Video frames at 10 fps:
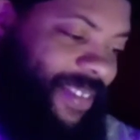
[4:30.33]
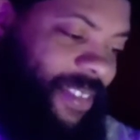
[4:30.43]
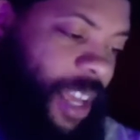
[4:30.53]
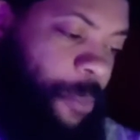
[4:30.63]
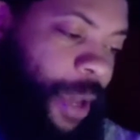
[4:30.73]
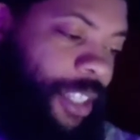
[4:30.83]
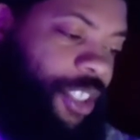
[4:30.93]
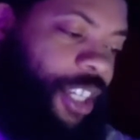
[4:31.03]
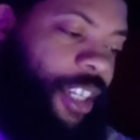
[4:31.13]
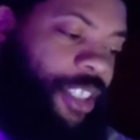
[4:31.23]
Yeah, Best
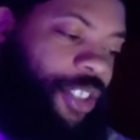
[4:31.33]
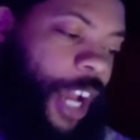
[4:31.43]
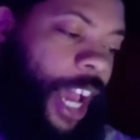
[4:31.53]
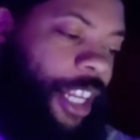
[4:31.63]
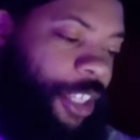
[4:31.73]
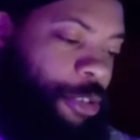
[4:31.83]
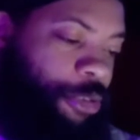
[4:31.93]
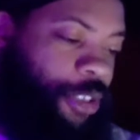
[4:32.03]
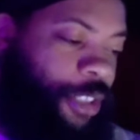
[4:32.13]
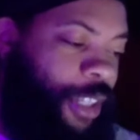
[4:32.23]
Genius trying to
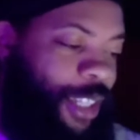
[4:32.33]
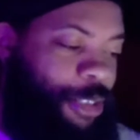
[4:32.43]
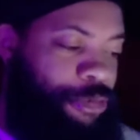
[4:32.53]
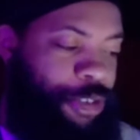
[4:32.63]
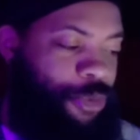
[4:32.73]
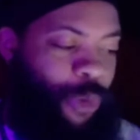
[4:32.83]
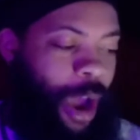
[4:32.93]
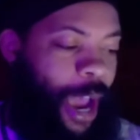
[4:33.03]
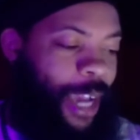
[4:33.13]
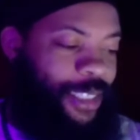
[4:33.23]
use his
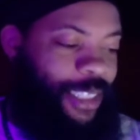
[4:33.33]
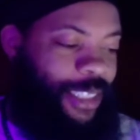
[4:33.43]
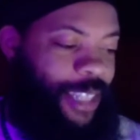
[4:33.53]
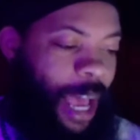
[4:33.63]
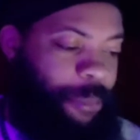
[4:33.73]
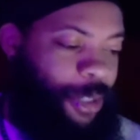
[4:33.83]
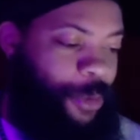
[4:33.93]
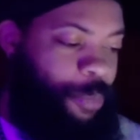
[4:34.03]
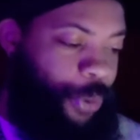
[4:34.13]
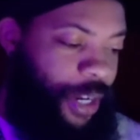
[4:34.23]
wires to stop the
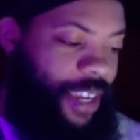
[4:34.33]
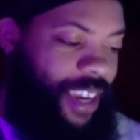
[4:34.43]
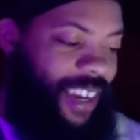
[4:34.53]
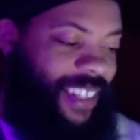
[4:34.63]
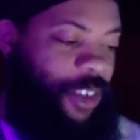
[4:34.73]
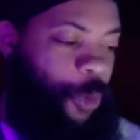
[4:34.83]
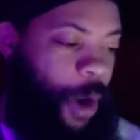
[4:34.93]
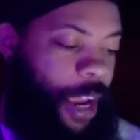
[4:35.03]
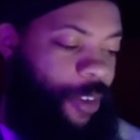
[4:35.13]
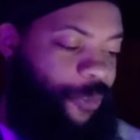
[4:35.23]
debris, the
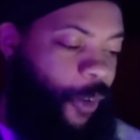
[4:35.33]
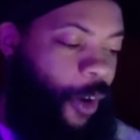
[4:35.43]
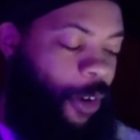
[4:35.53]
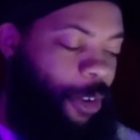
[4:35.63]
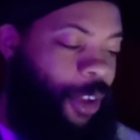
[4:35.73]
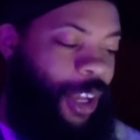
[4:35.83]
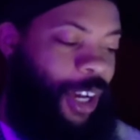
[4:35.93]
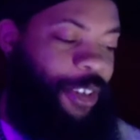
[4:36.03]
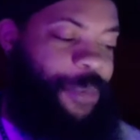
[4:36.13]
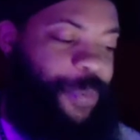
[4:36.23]
rainfall
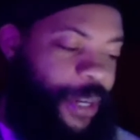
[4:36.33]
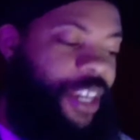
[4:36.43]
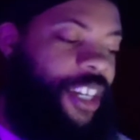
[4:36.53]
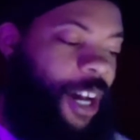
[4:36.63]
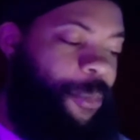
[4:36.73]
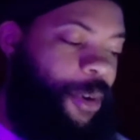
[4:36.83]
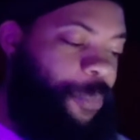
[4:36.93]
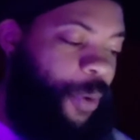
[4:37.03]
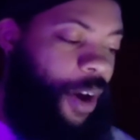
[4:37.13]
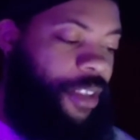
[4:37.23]
of debris coming
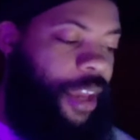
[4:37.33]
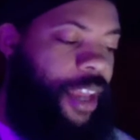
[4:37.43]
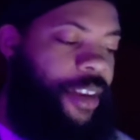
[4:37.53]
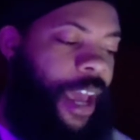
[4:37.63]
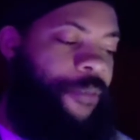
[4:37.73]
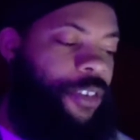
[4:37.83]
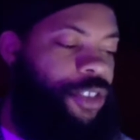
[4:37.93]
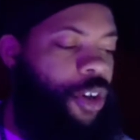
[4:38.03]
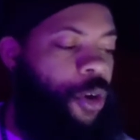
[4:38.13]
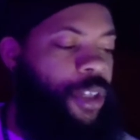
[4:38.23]
upon you. Endeavor,
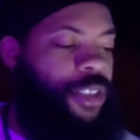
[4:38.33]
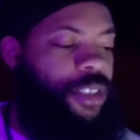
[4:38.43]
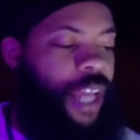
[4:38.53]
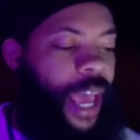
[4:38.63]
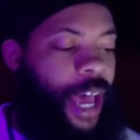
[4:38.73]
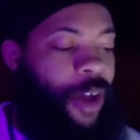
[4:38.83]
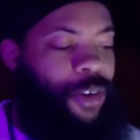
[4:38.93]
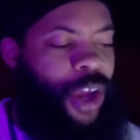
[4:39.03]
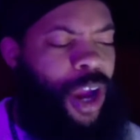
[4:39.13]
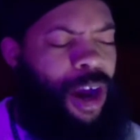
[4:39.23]
shoulders
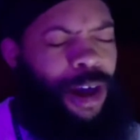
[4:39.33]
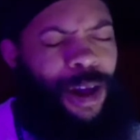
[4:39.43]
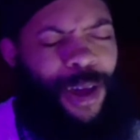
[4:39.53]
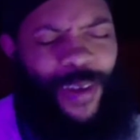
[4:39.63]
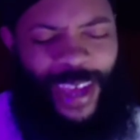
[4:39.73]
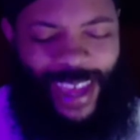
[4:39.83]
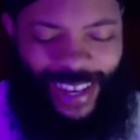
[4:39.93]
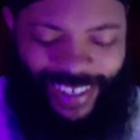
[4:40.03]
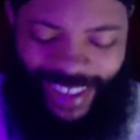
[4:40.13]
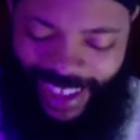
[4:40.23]
down. Oh,
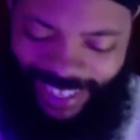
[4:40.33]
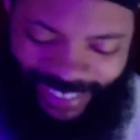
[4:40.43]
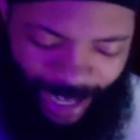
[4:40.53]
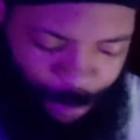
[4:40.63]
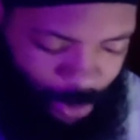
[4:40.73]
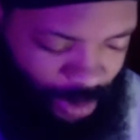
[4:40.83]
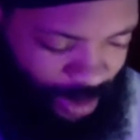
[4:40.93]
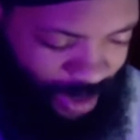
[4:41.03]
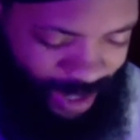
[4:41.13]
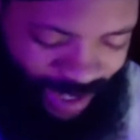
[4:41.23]
head down like,
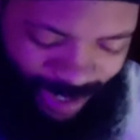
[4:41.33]
bruh.